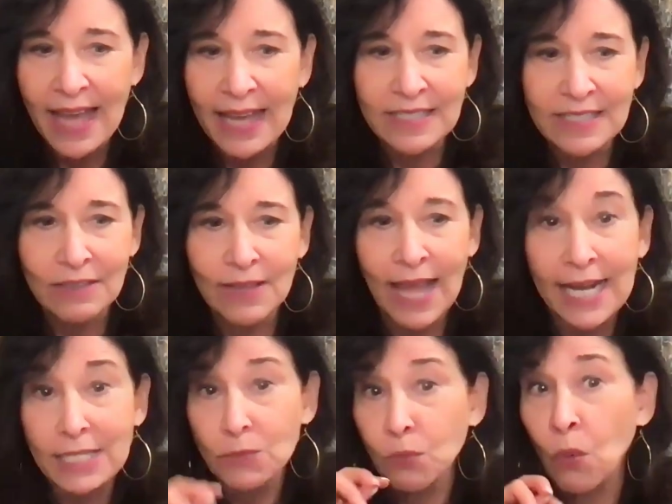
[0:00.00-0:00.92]
And so
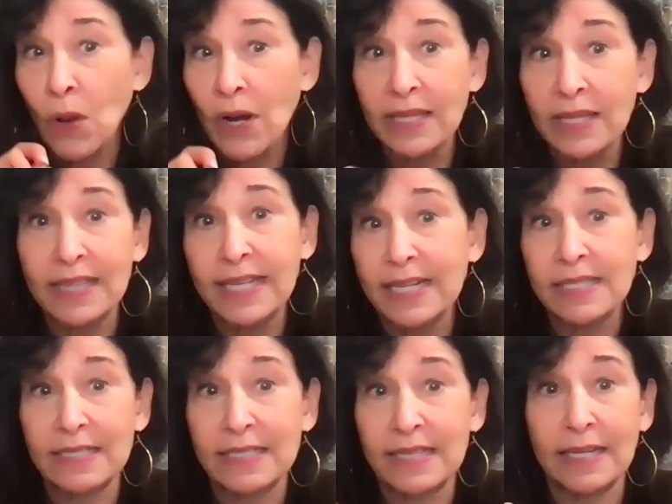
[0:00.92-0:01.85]
that's one of the
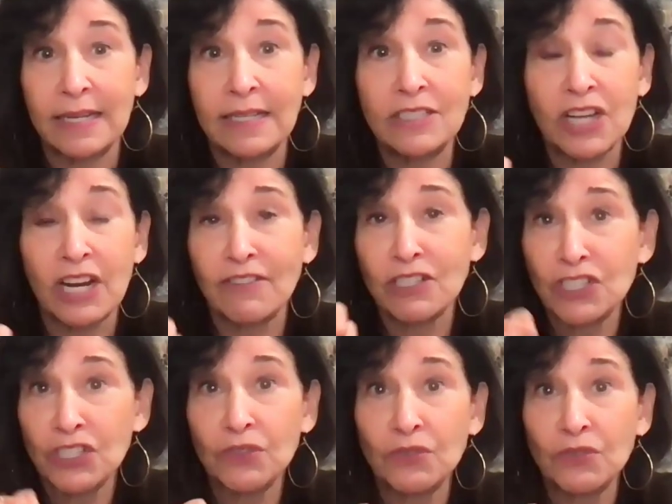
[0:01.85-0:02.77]
things that
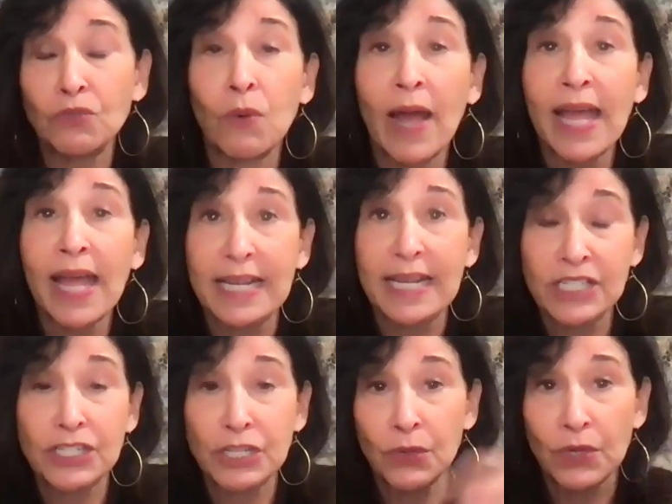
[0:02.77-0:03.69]
Jennifer tuned right
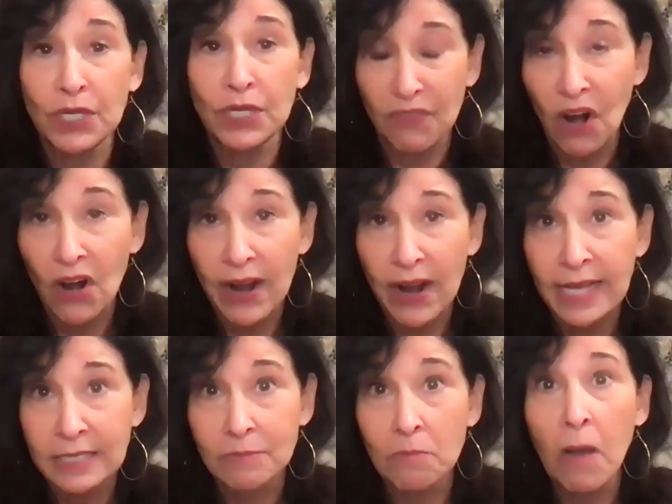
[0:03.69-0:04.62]
into as far
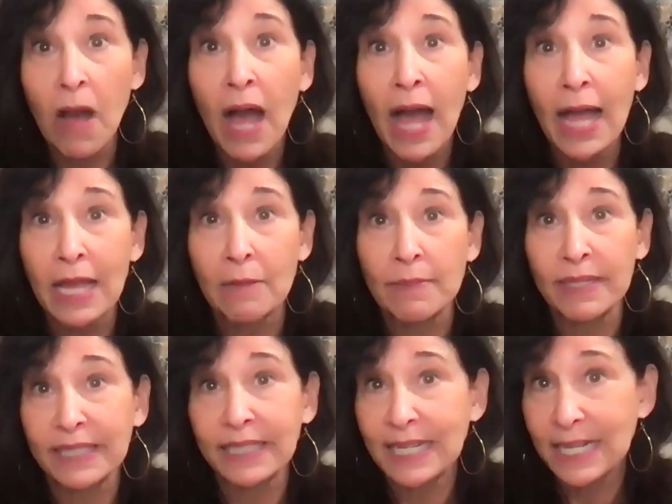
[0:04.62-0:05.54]
as my
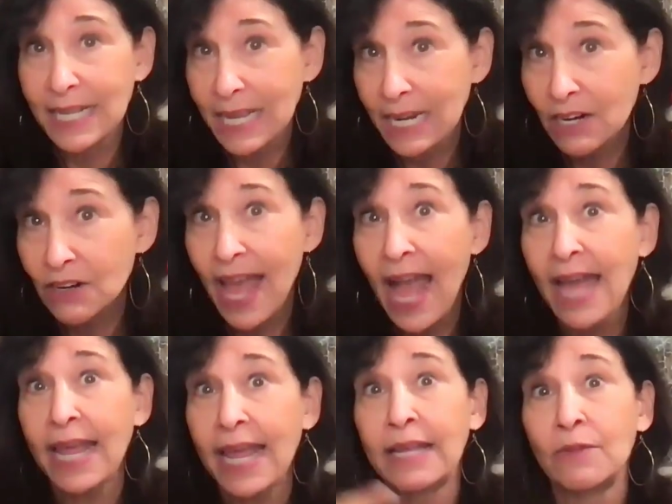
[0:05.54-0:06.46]
ability to hear
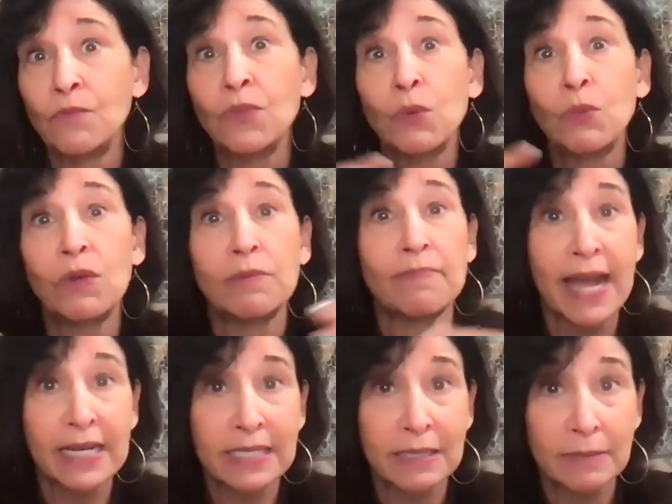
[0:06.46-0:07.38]
that, and went
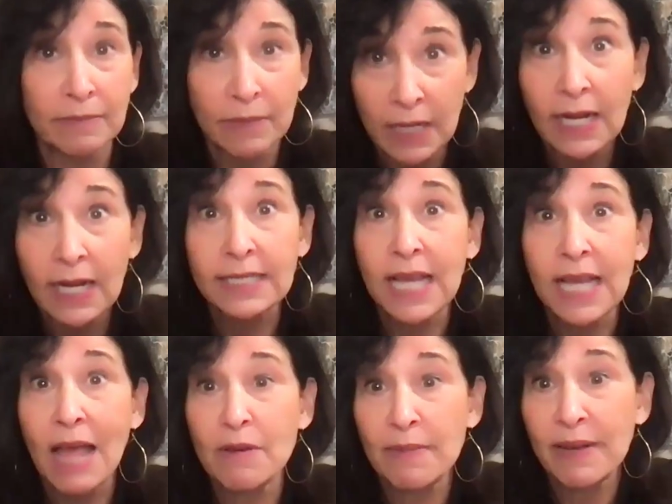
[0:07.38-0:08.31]
back to a
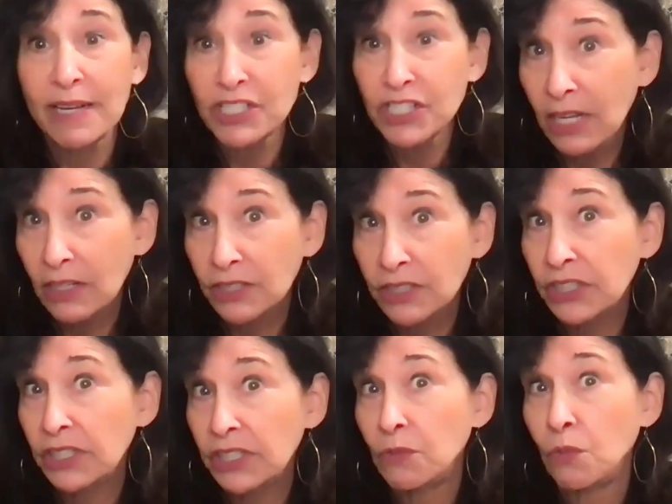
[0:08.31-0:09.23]
time in my
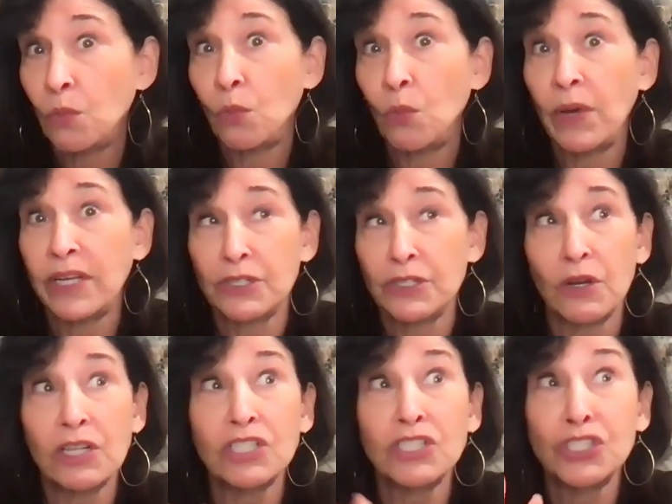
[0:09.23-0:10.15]
childhood,
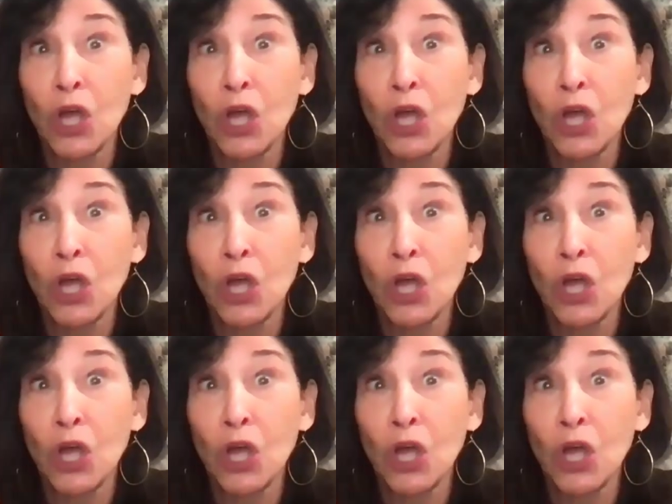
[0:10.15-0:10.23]
which